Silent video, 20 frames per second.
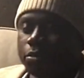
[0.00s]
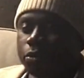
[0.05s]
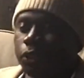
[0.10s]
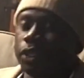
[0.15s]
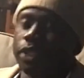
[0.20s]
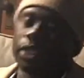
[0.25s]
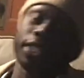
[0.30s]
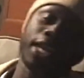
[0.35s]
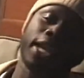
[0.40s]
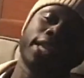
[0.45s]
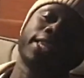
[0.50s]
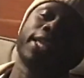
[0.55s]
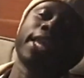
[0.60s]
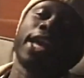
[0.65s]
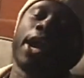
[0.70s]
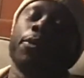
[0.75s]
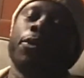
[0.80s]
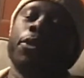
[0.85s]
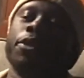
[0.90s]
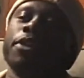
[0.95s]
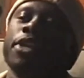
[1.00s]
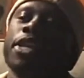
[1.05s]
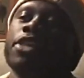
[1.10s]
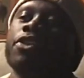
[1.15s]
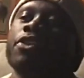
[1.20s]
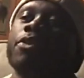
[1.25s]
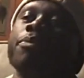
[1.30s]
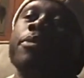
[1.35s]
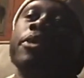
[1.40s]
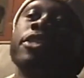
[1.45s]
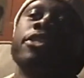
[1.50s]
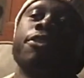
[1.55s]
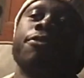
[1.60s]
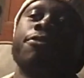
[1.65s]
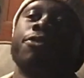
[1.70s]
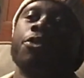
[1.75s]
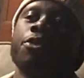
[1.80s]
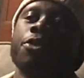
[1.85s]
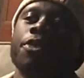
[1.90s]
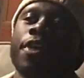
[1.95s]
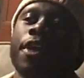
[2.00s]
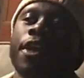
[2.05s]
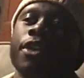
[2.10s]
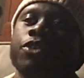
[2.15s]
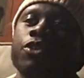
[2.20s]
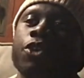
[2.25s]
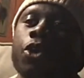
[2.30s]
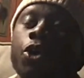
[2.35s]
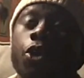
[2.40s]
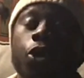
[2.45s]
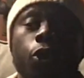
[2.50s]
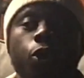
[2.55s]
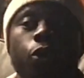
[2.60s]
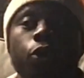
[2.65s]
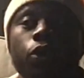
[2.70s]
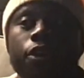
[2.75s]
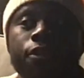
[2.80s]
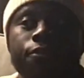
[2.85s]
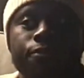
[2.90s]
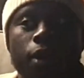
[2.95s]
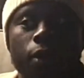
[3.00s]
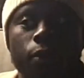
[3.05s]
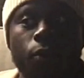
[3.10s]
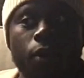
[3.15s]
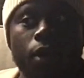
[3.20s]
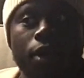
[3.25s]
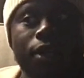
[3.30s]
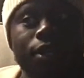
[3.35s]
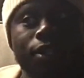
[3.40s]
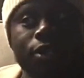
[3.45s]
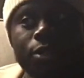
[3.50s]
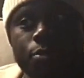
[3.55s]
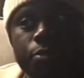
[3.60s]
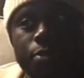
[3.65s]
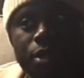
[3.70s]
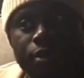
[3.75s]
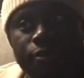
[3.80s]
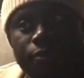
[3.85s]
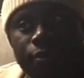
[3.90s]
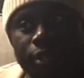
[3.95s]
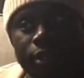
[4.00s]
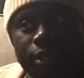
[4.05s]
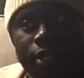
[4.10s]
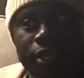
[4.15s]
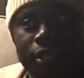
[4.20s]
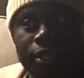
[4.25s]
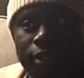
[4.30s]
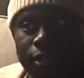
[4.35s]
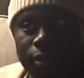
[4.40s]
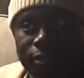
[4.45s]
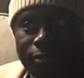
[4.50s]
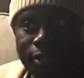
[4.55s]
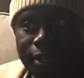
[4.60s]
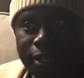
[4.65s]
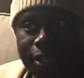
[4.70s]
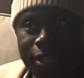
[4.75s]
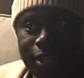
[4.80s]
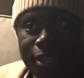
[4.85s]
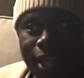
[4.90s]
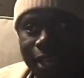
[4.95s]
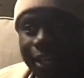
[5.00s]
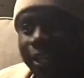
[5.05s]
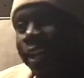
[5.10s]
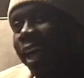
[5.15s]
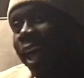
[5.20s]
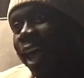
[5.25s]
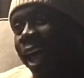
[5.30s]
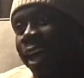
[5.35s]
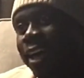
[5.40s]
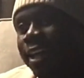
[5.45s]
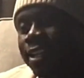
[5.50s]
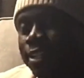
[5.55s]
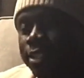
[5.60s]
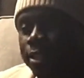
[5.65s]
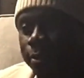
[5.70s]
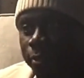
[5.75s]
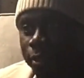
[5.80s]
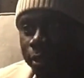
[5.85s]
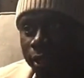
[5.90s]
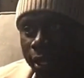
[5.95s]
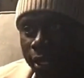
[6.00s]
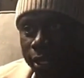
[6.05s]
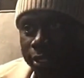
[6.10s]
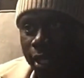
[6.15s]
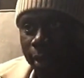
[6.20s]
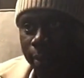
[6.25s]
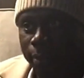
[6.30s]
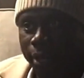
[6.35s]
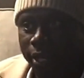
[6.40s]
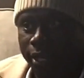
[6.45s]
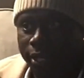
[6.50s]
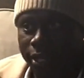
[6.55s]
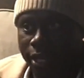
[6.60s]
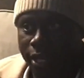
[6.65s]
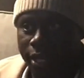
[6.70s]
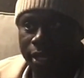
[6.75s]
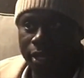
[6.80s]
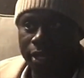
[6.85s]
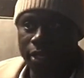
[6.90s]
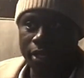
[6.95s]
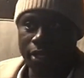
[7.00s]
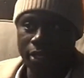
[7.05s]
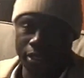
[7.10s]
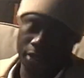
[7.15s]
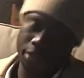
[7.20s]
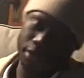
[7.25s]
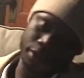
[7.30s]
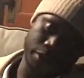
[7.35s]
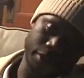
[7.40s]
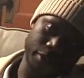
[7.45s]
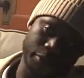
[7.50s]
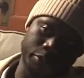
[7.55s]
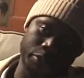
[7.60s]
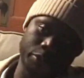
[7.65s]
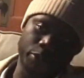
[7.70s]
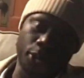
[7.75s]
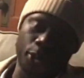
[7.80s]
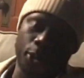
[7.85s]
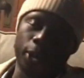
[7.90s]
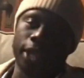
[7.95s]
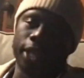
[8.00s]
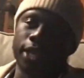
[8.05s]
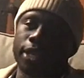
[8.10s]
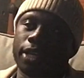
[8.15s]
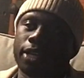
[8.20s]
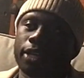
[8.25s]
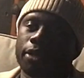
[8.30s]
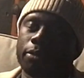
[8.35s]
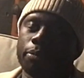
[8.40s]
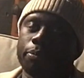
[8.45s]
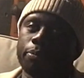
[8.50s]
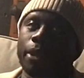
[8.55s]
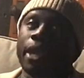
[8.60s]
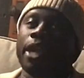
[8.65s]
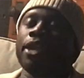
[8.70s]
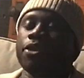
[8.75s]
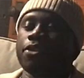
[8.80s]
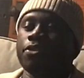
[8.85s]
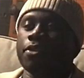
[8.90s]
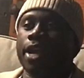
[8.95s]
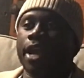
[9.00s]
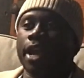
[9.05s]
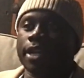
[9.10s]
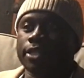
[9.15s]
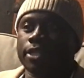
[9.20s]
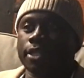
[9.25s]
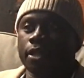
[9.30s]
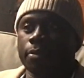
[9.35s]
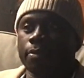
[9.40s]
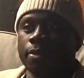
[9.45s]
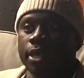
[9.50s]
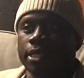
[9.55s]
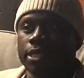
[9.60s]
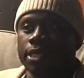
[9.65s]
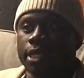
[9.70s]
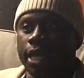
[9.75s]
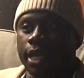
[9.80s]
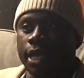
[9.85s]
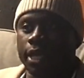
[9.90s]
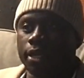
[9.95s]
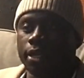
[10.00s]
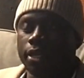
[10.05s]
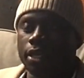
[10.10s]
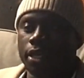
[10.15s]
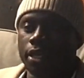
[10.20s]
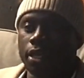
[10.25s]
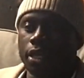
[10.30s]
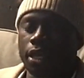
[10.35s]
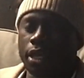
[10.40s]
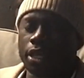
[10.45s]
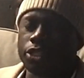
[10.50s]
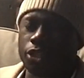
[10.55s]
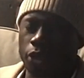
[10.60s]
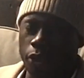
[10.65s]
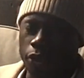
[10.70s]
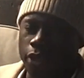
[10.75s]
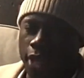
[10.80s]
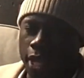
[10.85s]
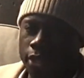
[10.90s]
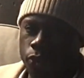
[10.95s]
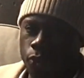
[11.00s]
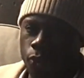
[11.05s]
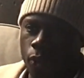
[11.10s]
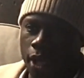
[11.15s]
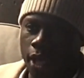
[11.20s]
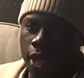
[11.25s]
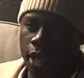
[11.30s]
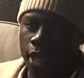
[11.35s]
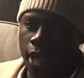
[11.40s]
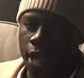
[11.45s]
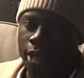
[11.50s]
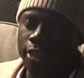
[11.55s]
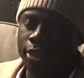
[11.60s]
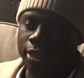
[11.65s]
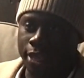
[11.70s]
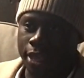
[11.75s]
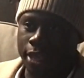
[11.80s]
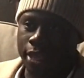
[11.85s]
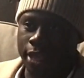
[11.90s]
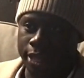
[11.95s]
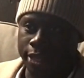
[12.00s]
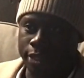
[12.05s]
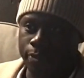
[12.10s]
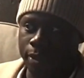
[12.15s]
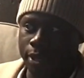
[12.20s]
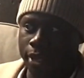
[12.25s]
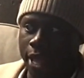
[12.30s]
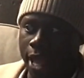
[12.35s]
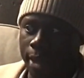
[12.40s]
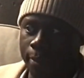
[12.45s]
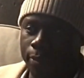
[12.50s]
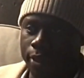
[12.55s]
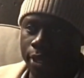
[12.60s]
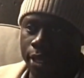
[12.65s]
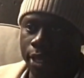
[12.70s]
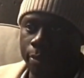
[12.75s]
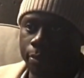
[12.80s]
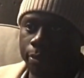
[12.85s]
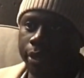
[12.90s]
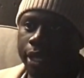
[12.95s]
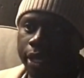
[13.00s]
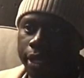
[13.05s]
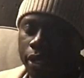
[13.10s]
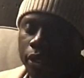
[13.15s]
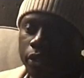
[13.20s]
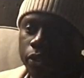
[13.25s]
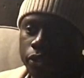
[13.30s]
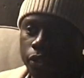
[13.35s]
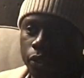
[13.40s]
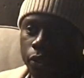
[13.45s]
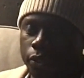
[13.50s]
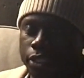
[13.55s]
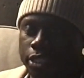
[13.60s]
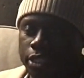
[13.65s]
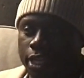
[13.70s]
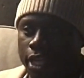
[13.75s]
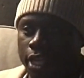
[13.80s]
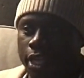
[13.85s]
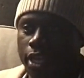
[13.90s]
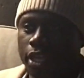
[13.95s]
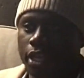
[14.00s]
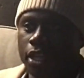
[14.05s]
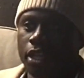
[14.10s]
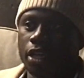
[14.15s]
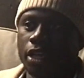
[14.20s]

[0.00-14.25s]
More than likely, I would either miss a few things, or if I wanted to be vindictive, I could add in some things that might not paint you guys in the best light. Yeah. And so that's why I think has been happening. But also, it's like,